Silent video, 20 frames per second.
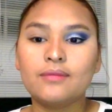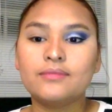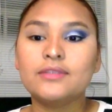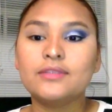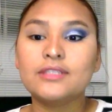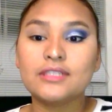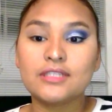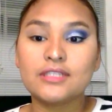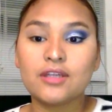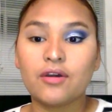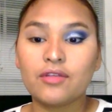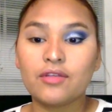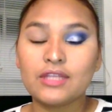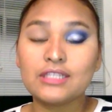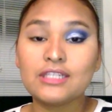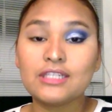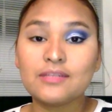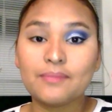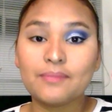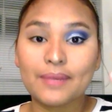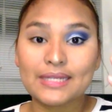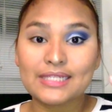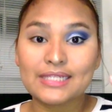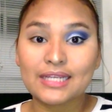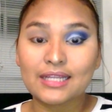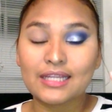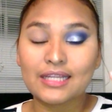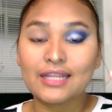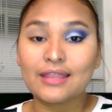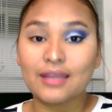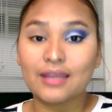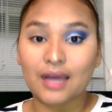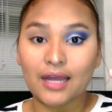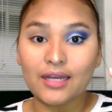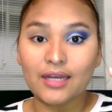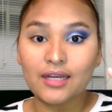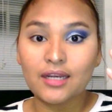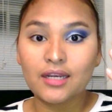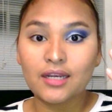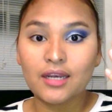So this is basically
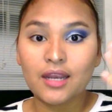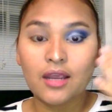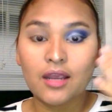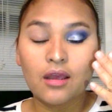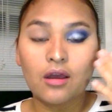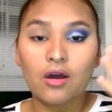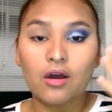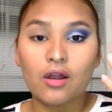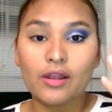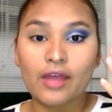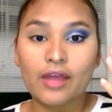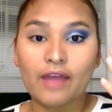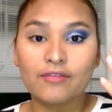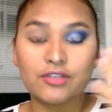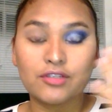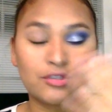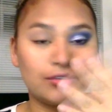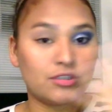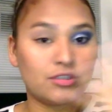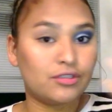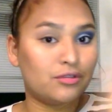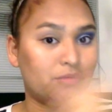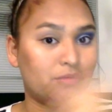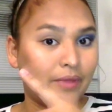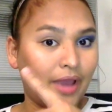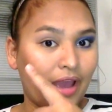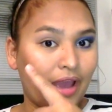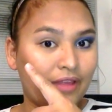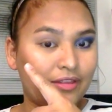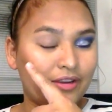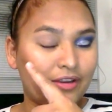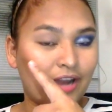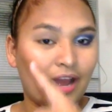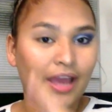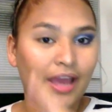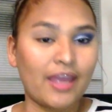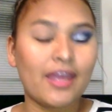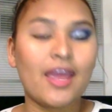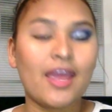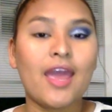done. All I have to do is do my other
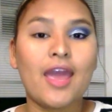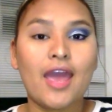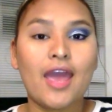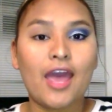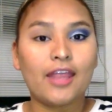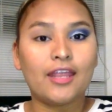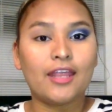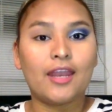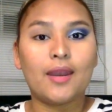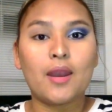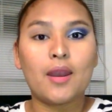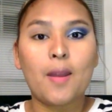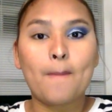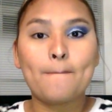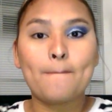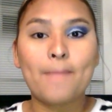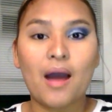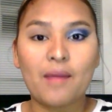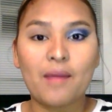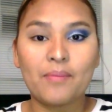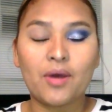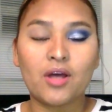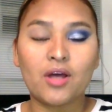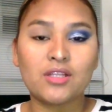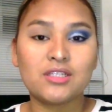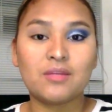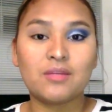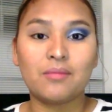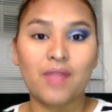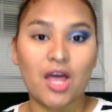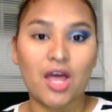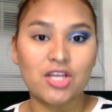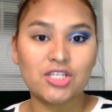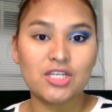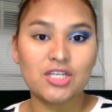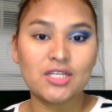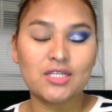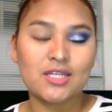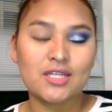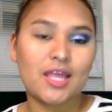eye and then pop on some
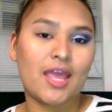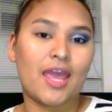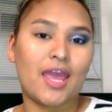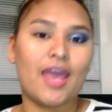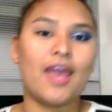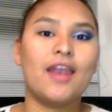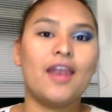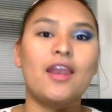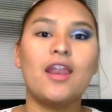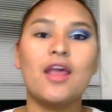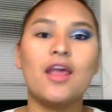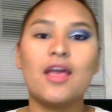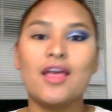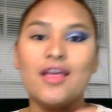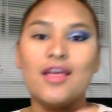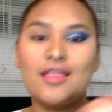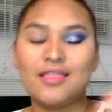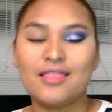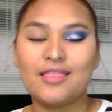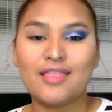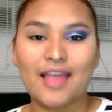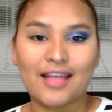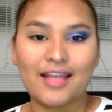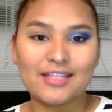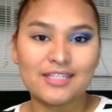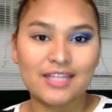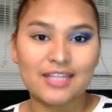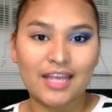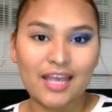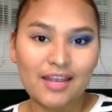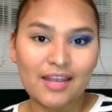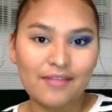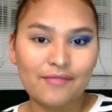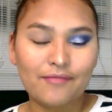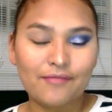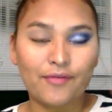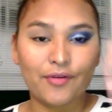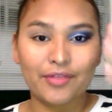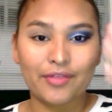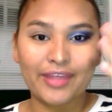lashes, and that's it
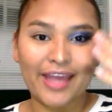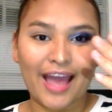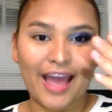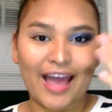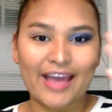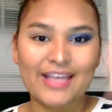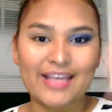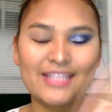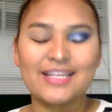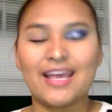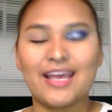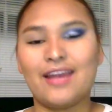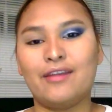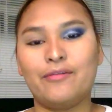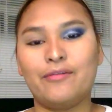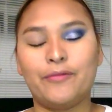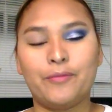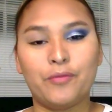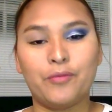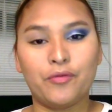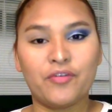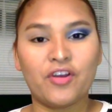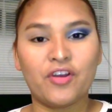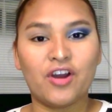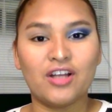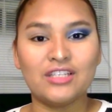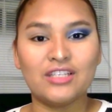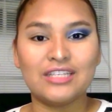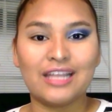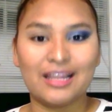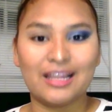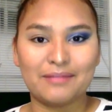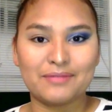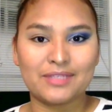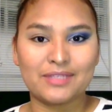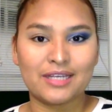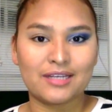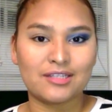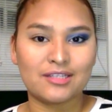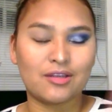for the eyes. And we're moving on to the
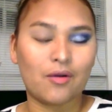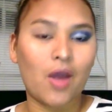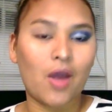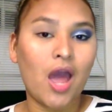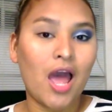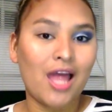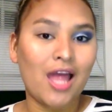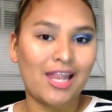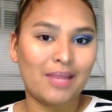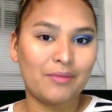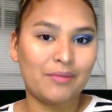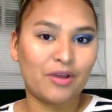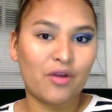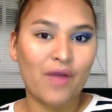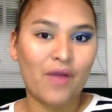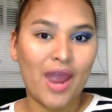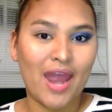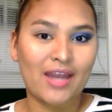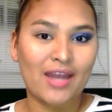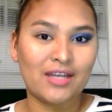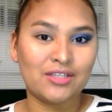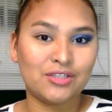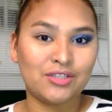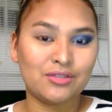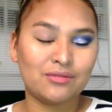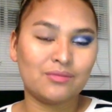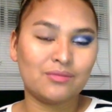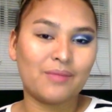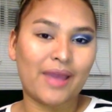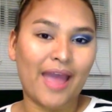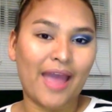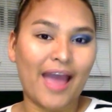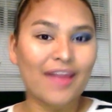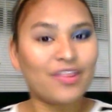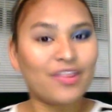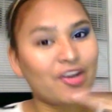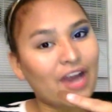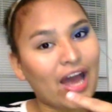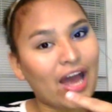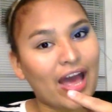lipstick. So let me go ahead and do my
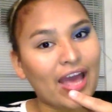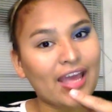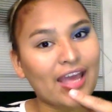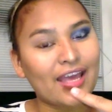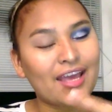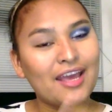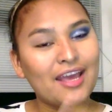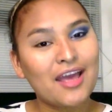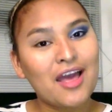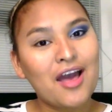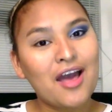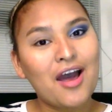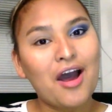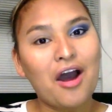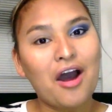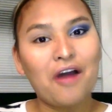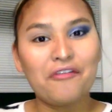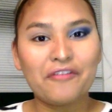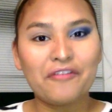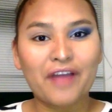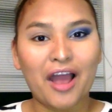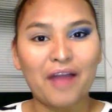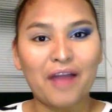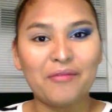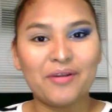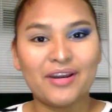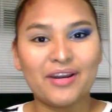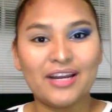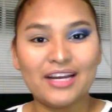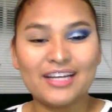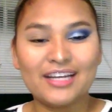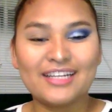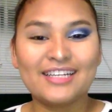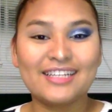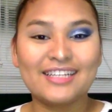other eye off camera